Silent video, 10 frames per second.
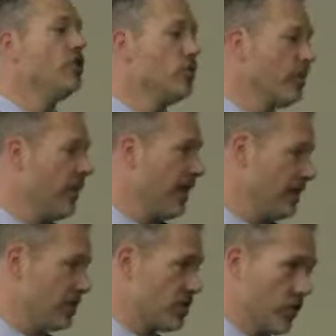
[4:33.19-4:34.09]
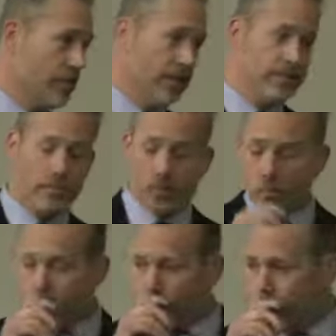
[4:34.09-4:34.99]
to provide this treatment.
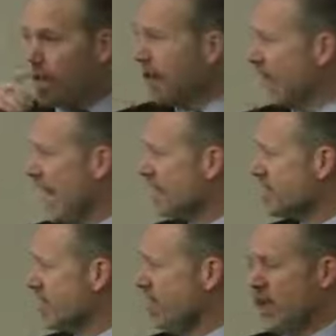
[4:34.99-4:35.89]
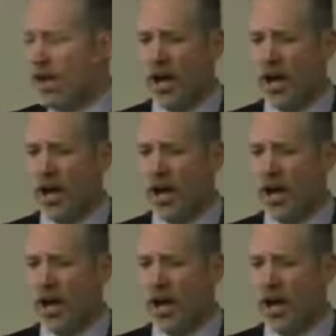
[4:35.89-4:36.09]
Lastly,